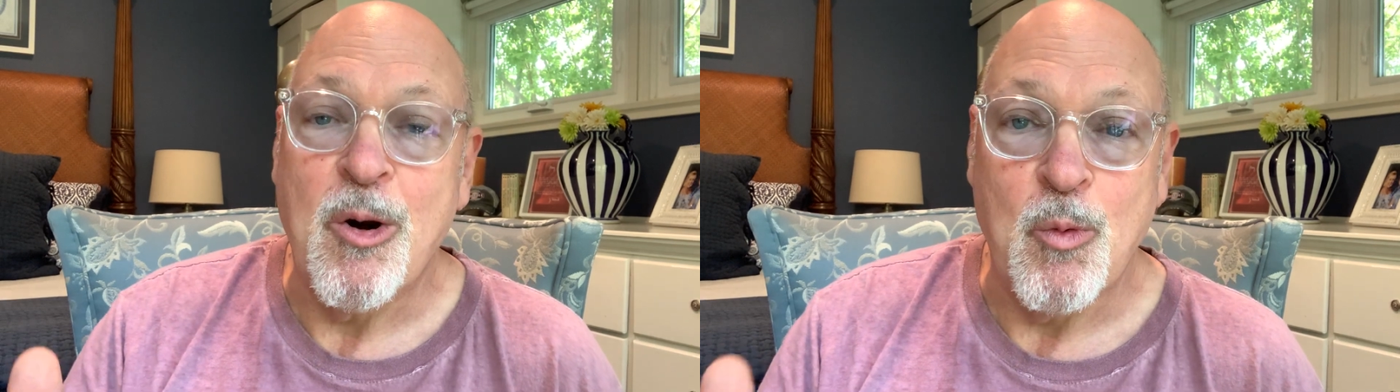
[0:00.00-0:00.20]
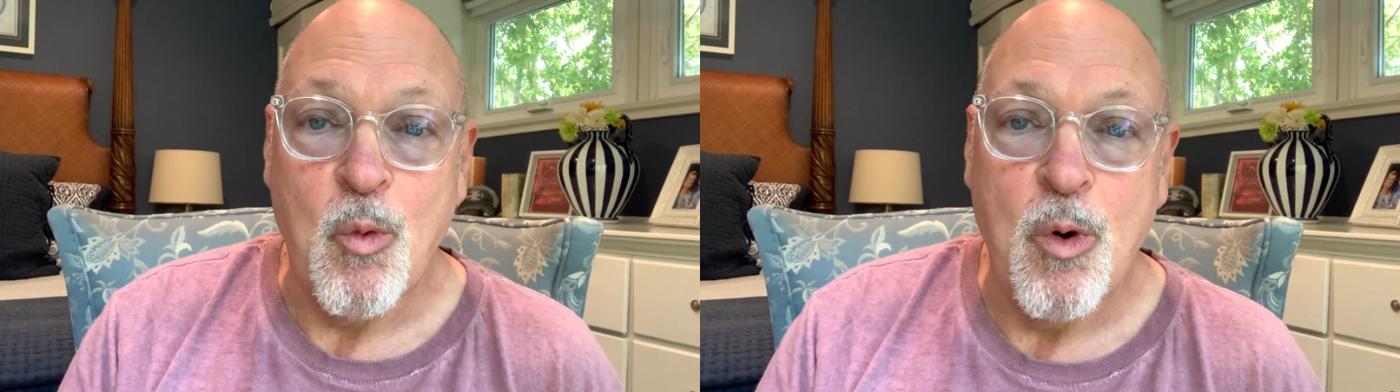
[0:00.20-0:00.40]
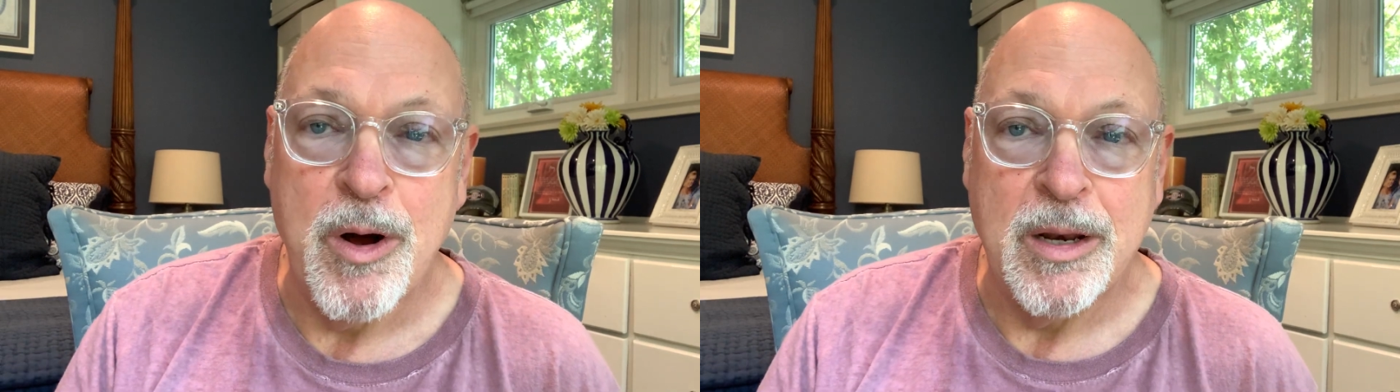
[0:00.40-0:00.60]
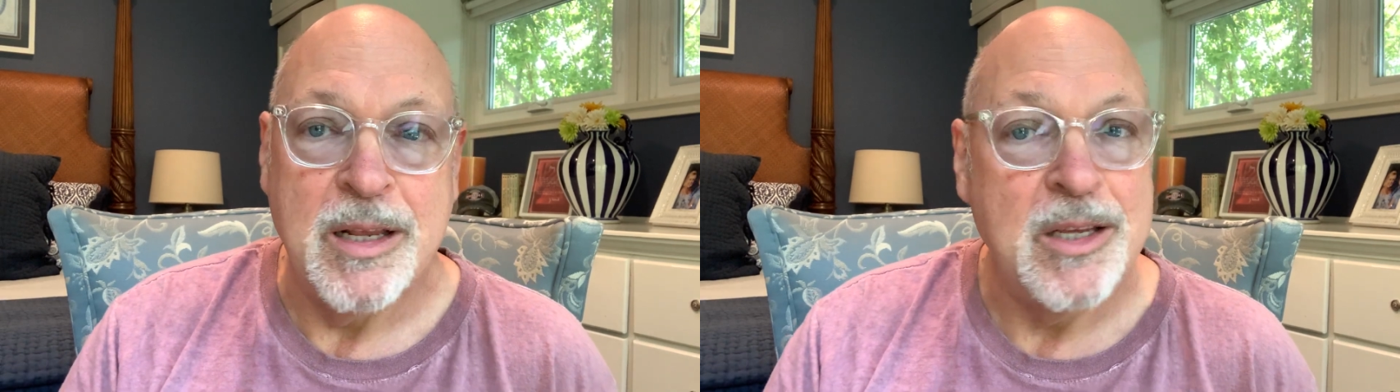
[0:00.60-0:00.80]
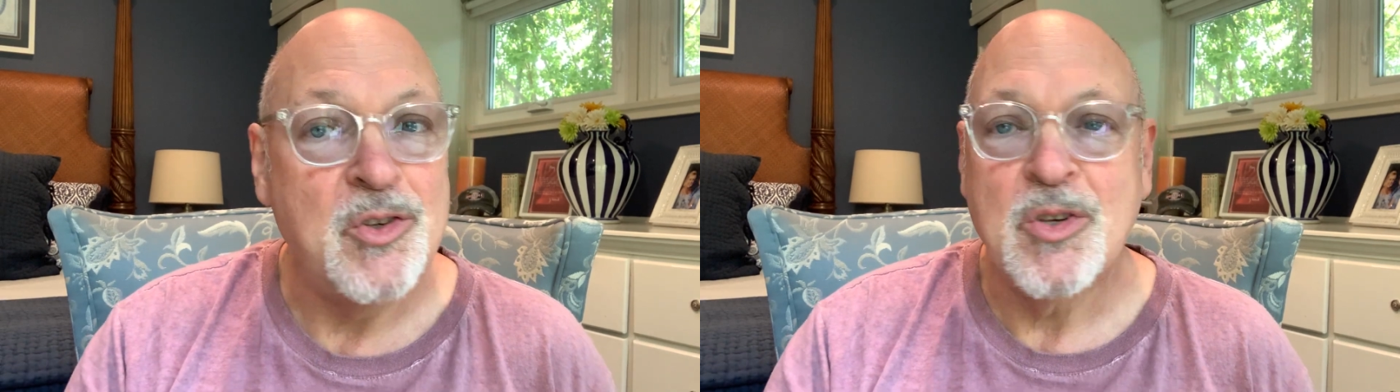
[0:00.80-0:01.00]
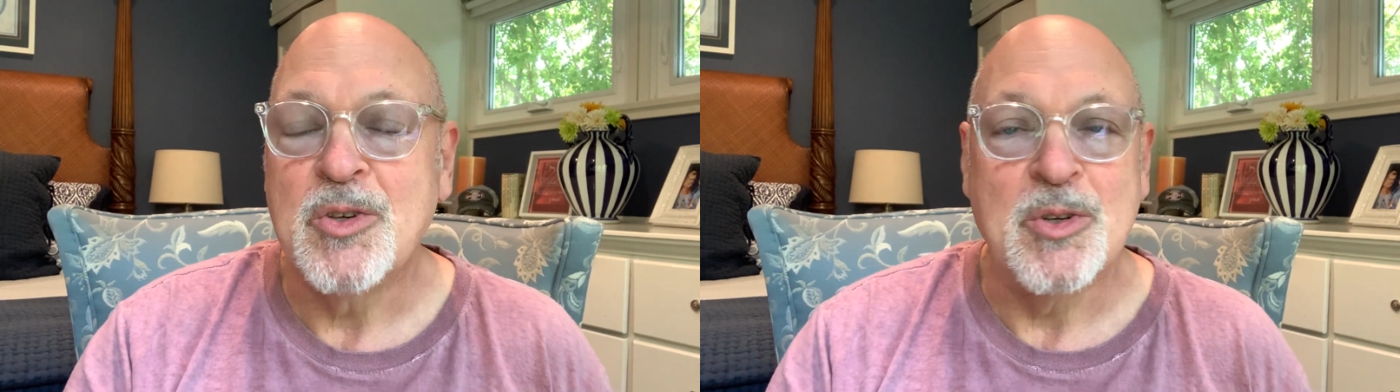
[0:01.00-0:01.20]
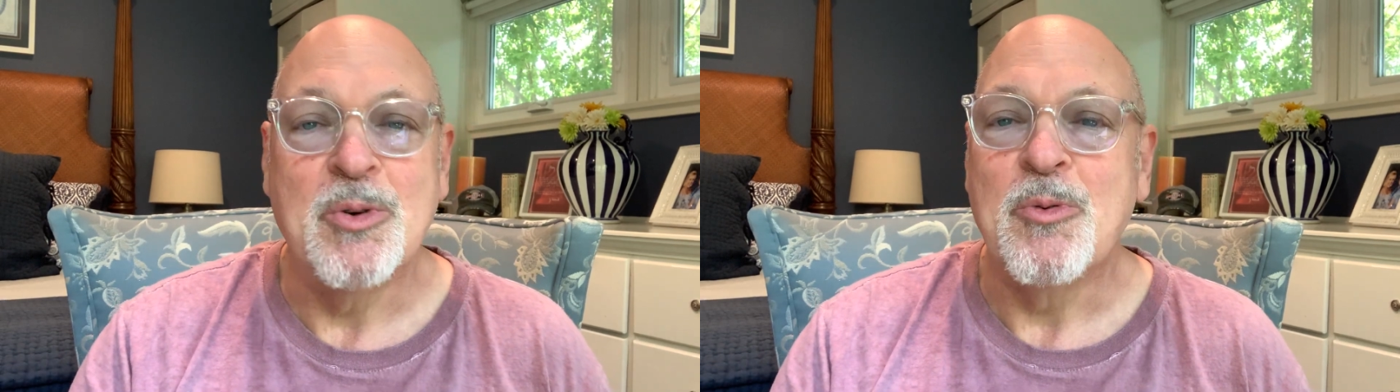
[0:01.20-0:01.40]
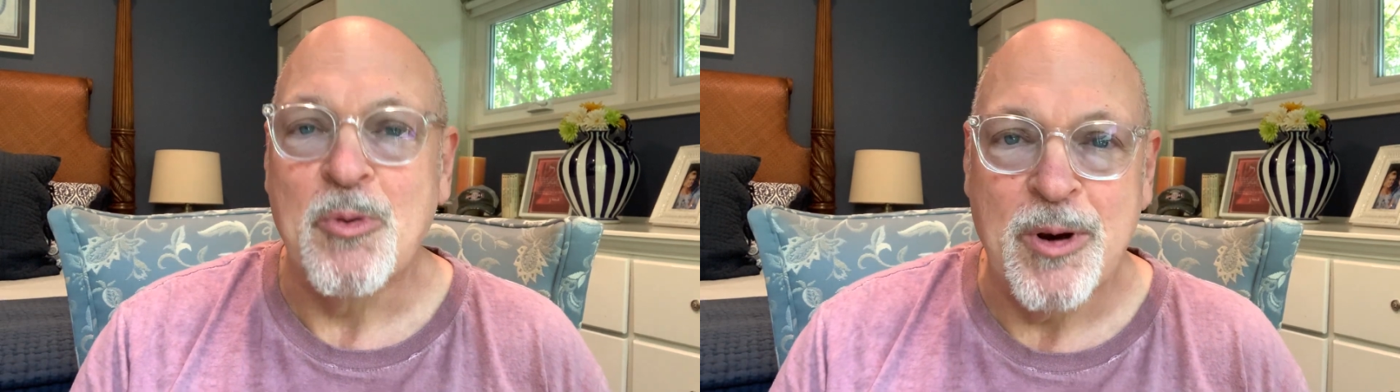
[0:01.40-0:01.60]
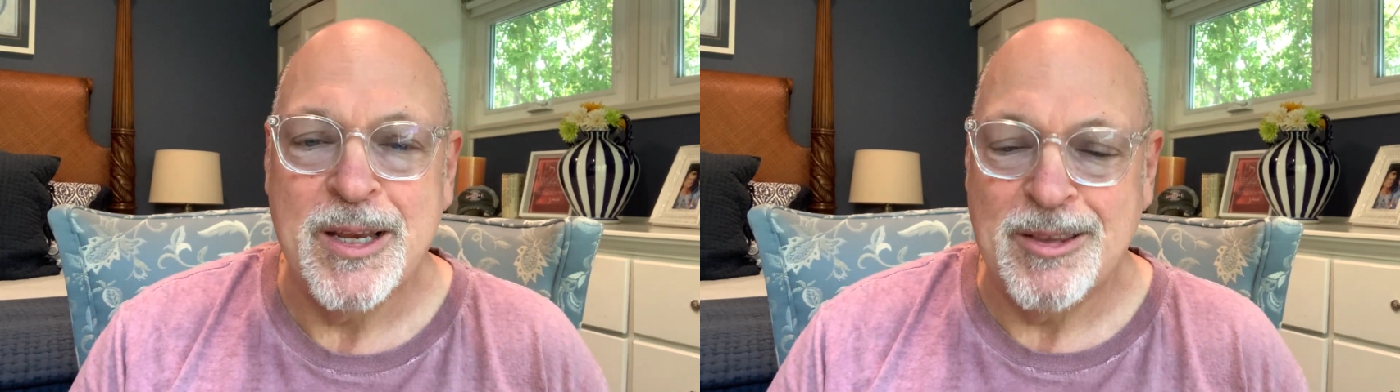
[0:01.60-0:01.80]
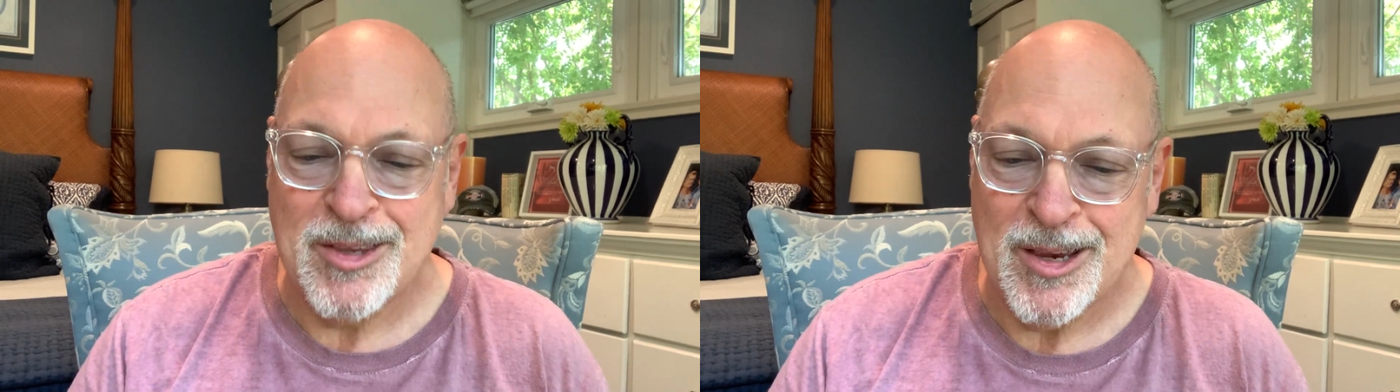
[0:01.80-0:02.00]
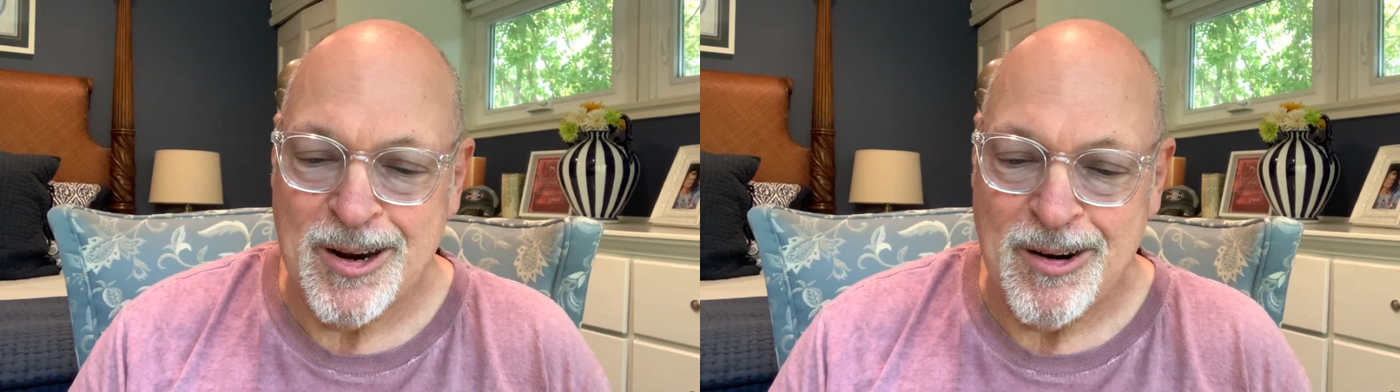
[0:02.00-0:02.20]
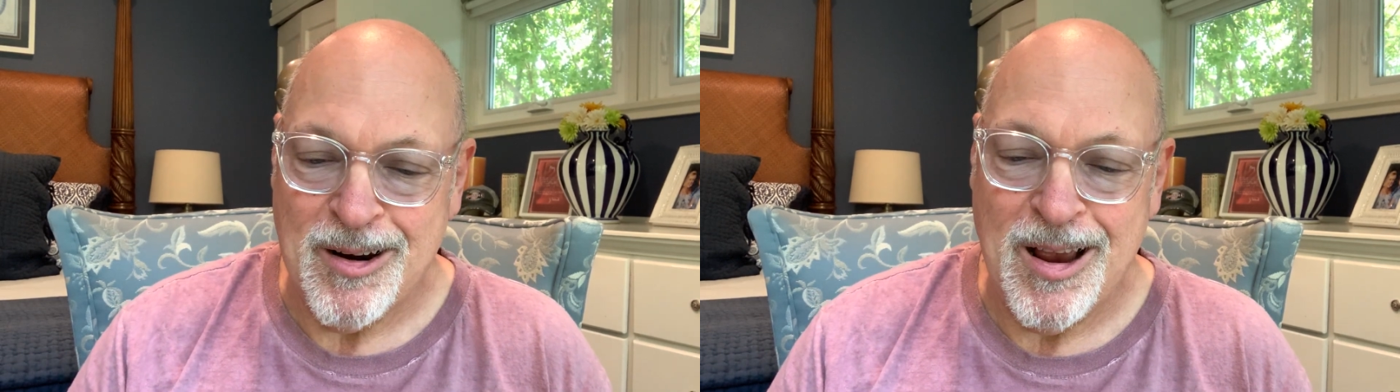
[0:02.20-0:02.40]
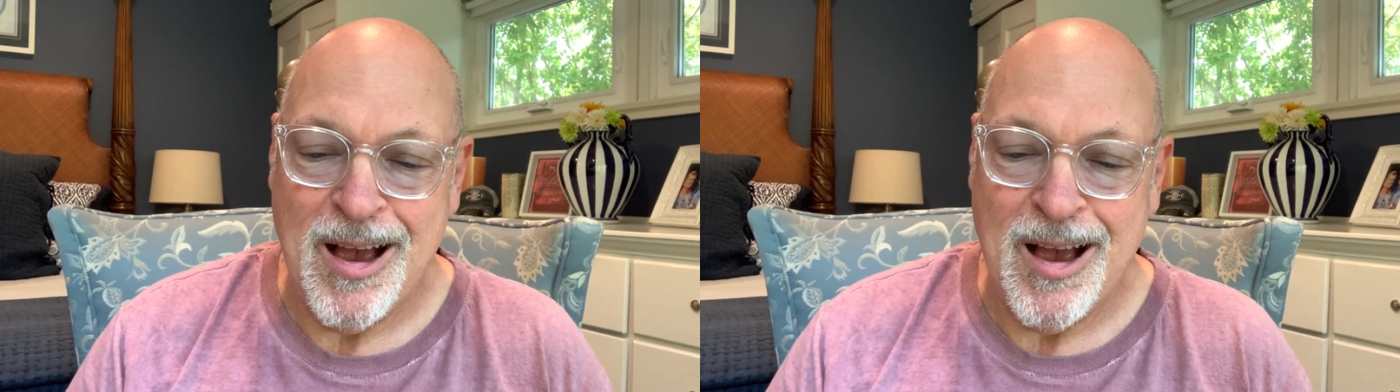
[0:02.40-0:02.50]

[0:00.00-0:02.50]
are one. He says it right there.